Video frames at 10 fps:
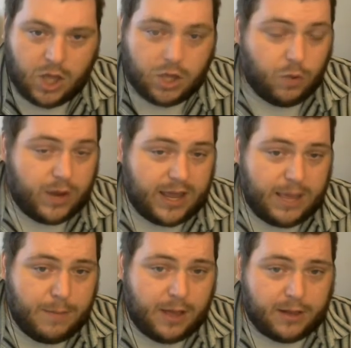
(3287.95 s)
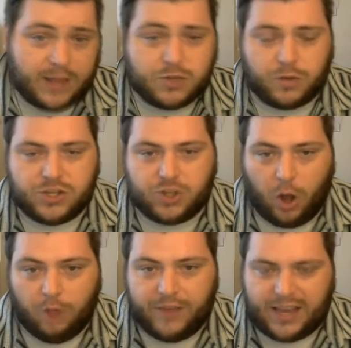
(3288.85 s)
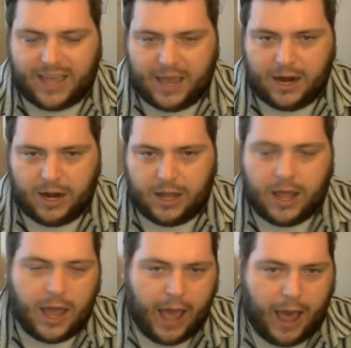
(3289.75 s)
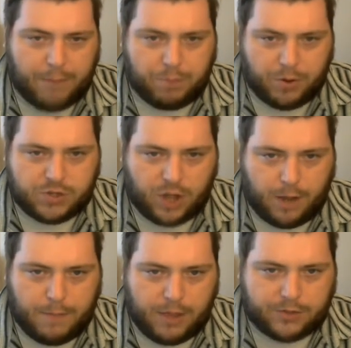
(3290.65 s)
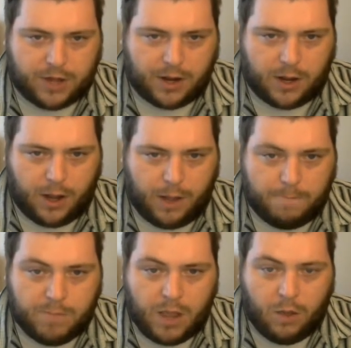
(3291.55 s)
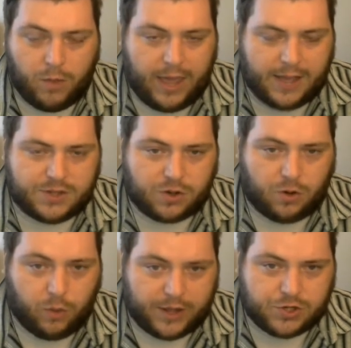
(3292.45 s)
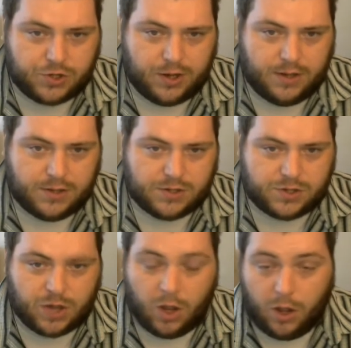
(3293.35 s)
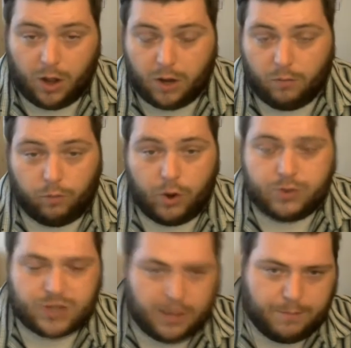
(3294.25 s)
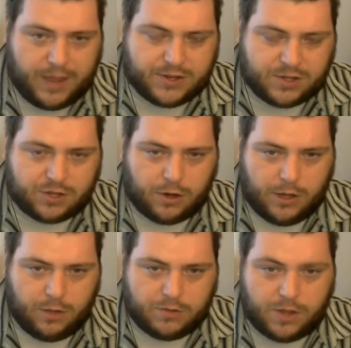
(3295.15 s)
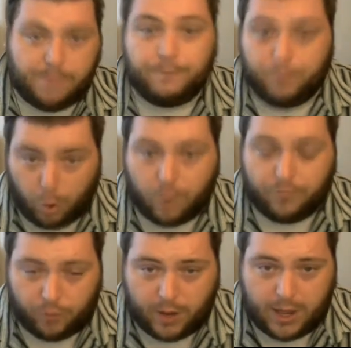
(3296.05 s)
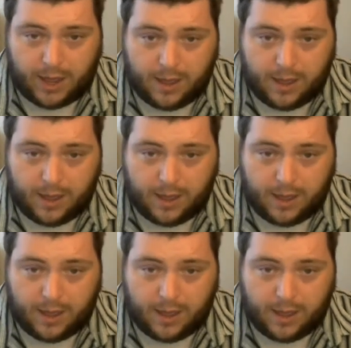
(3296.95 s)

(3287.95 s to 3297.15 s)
You can email us resolveitcanada@protonmail.com. We answer questions on a routine basis on YouTube for free.